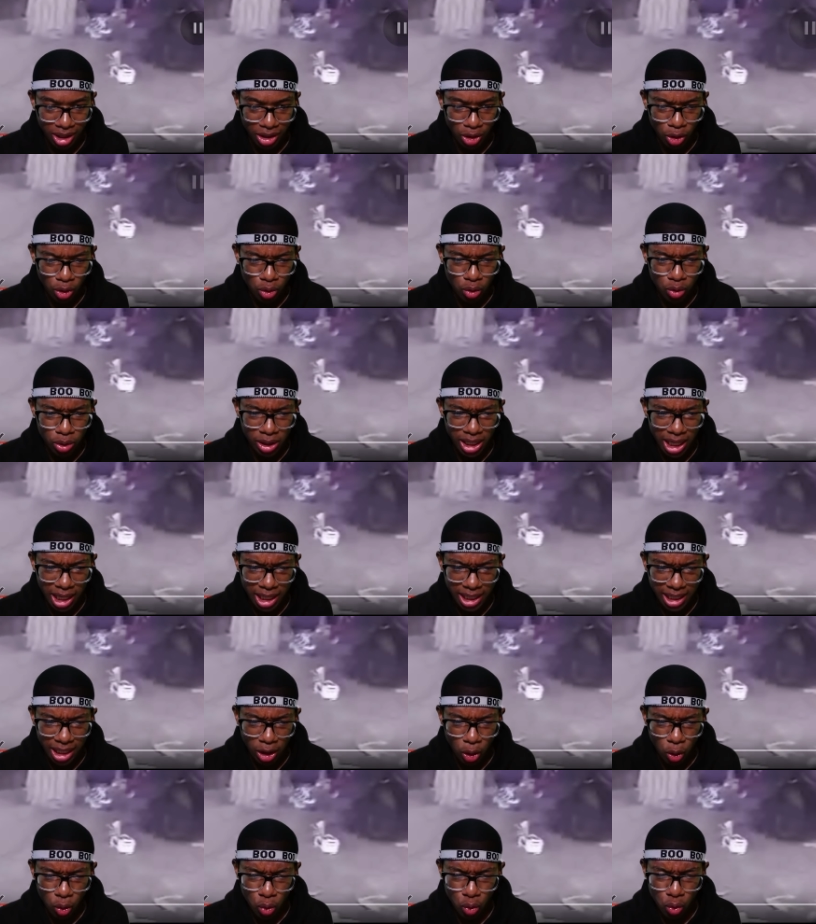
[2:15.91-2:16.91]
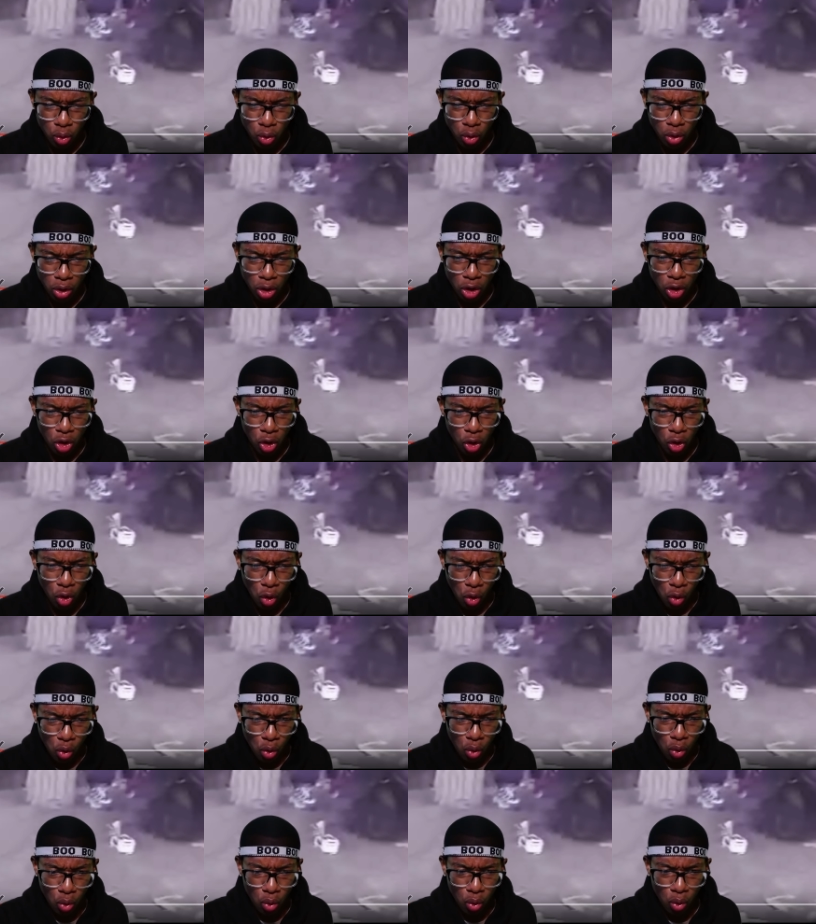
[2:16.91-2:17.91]
Oh, he got. He got. Oh,
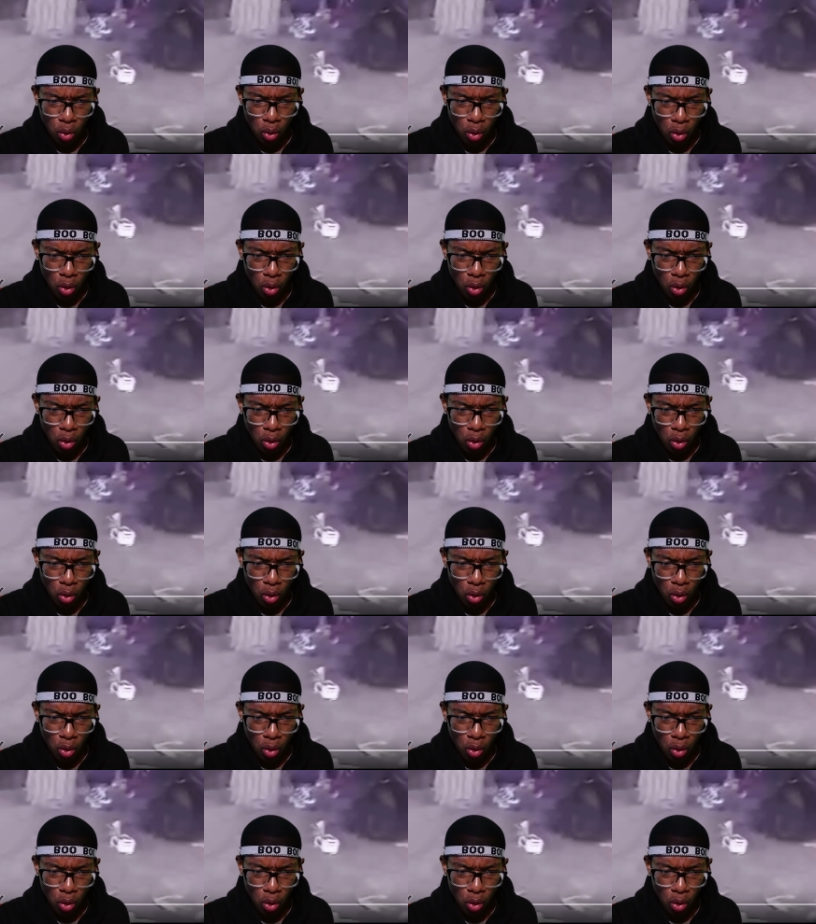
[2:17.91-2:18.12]
oh,